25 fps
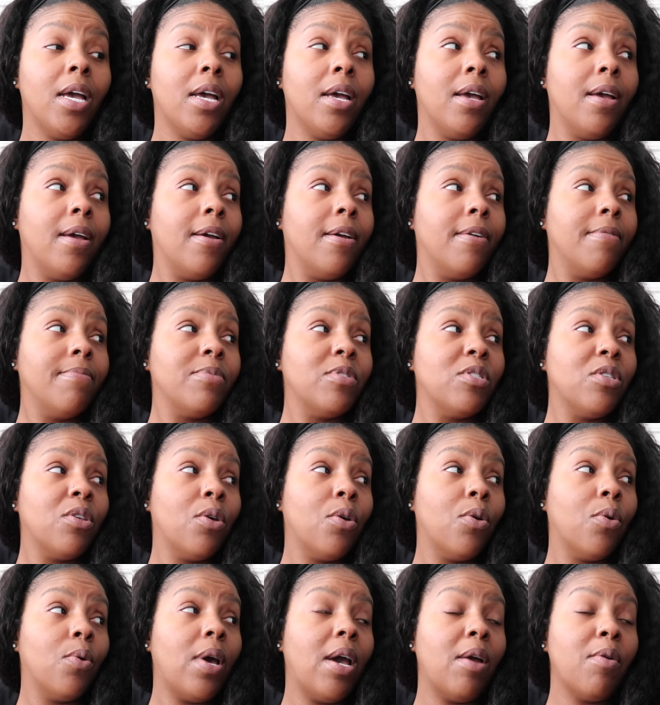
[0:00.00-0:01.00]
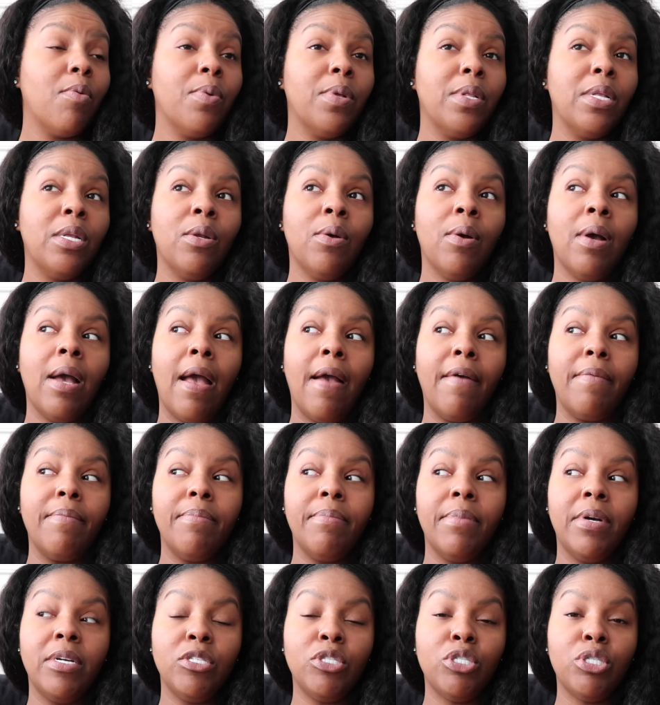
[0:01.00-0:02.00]
Um, so I really don't have
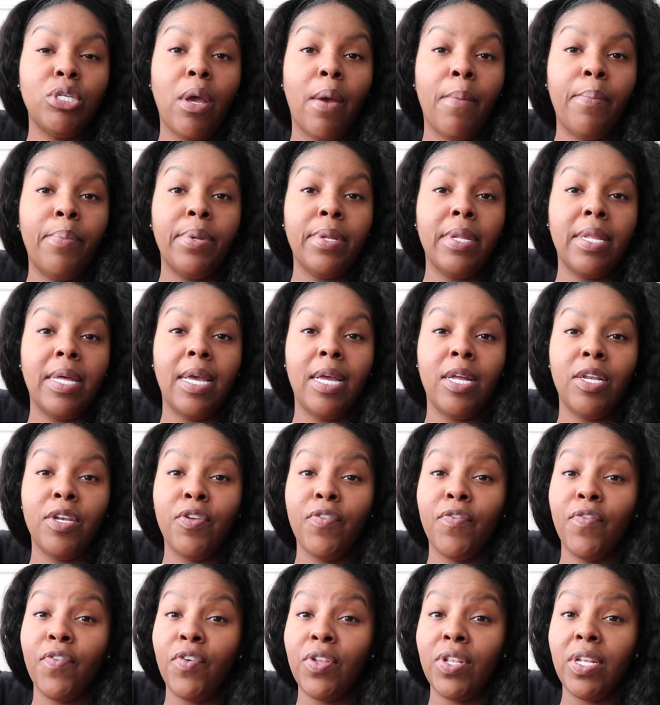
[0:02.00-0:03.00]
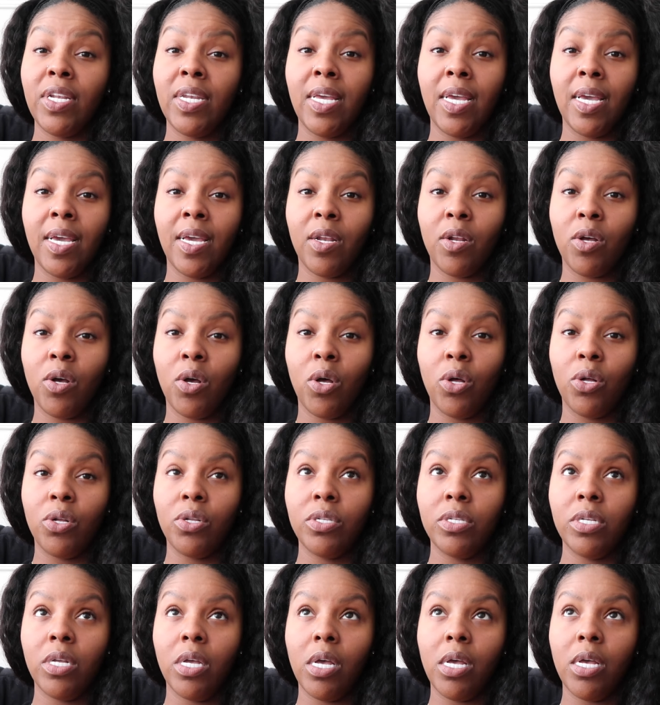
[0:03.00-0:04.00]
much planned for the day at all.
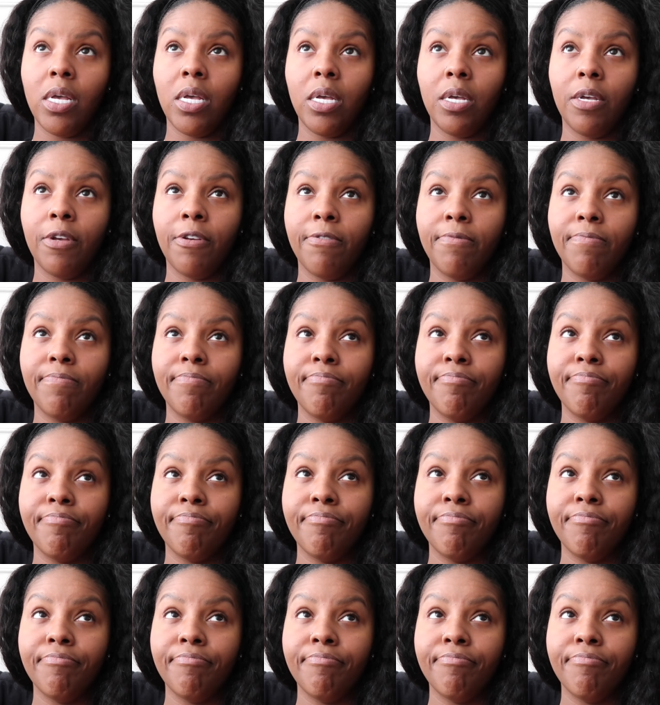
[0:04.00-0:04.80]
Um,